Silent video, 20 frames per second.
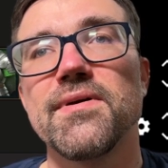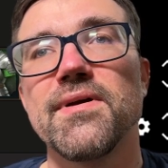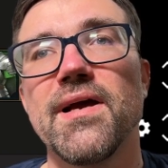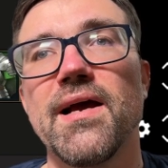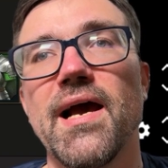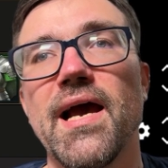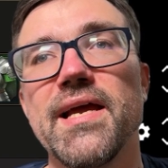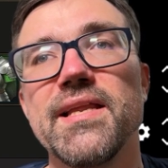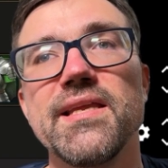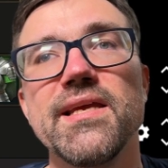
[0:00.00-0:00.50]

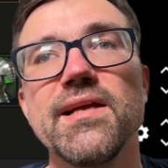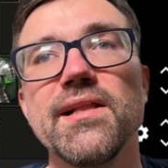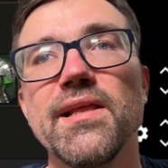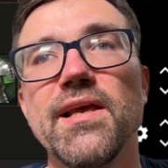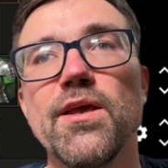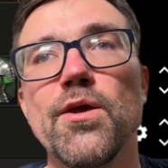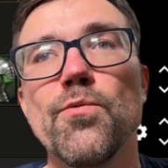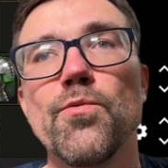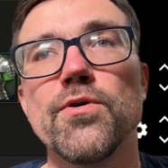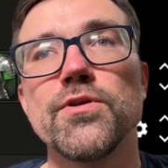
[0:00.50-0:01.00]
Ideally,
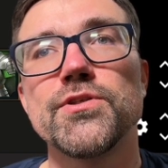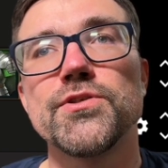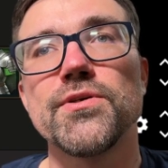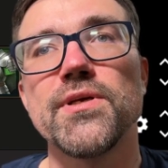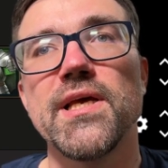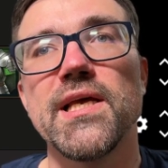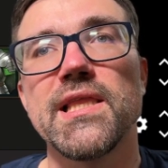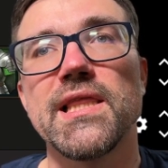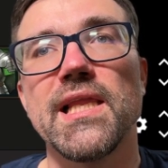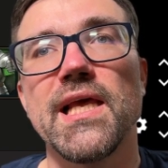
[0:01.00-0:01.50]
you want to
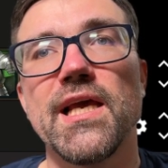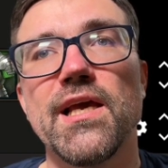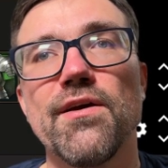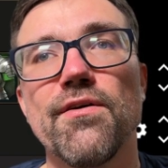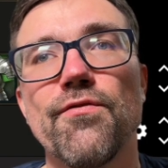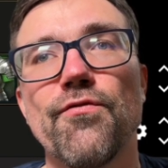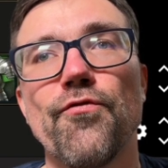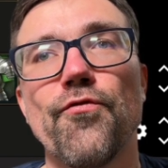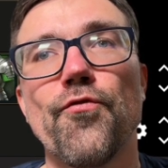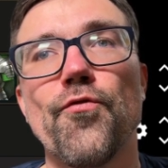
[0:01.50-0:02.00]
get like a
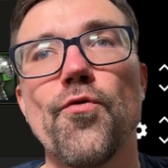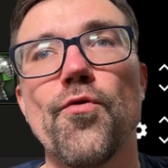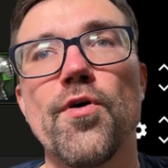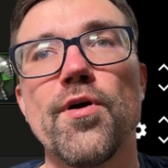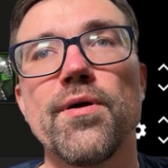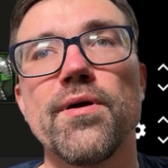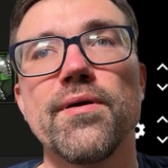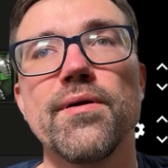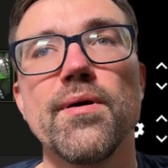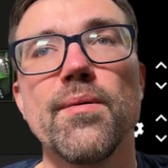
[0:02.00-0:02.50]

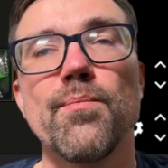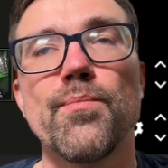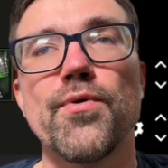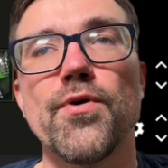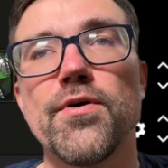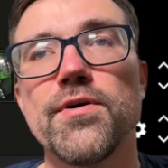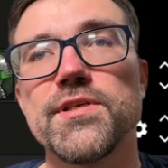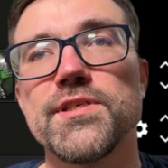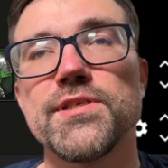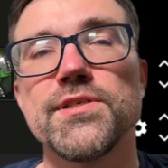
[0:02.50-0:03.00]
4
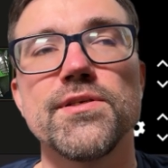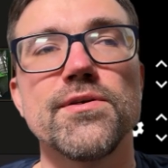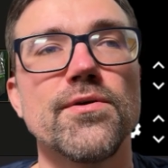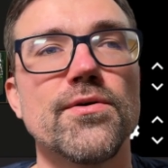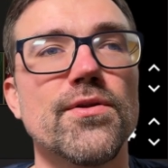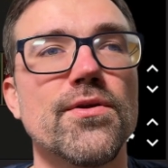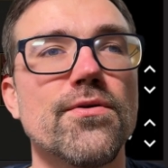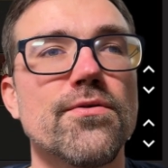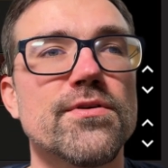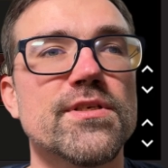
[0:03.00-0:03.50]
procs on
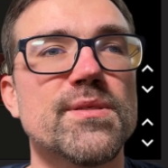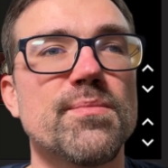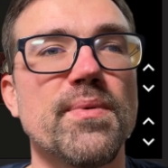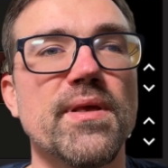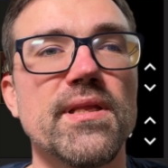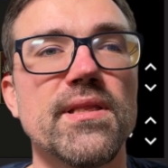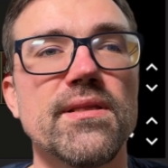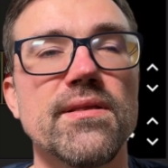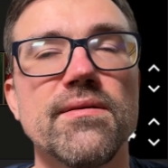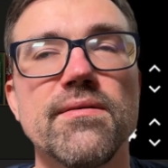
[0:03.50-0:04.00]
your speed